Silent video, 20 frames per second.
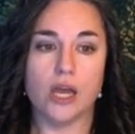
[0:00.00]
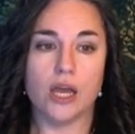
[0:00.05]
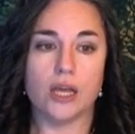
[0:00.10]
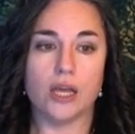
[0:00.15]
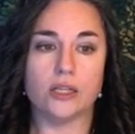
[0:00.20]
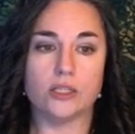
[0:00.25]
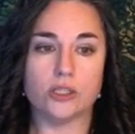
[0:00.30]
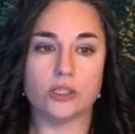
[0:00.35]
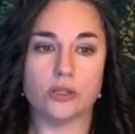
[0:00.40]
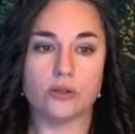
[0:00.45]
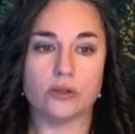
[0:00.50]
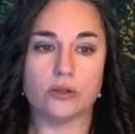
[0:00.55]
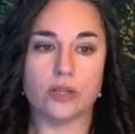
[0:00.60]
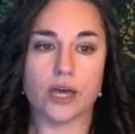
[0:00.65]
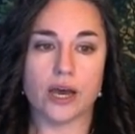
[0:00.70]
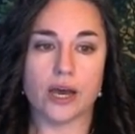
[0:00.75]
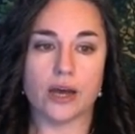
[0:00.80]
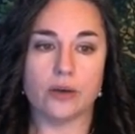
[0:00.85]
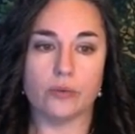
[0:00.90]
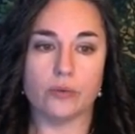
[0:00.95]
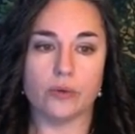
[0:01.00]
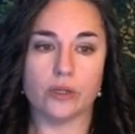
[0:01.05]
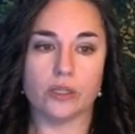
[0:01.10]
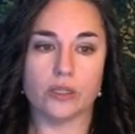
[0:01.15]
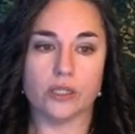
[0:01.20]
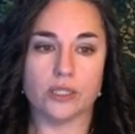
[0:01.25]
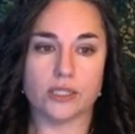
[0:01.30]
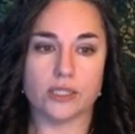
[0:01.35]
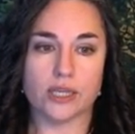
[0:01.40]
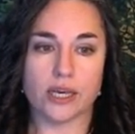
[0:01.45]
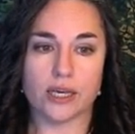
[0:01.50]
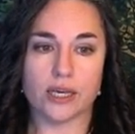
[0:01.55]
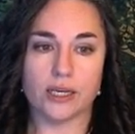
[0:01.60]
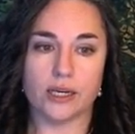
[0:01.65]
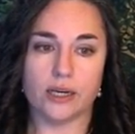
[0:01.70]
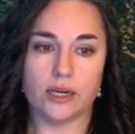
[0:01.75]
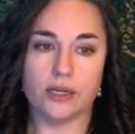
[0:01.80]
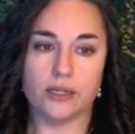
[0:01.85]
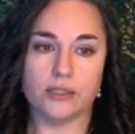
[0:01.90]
and so that we're going to say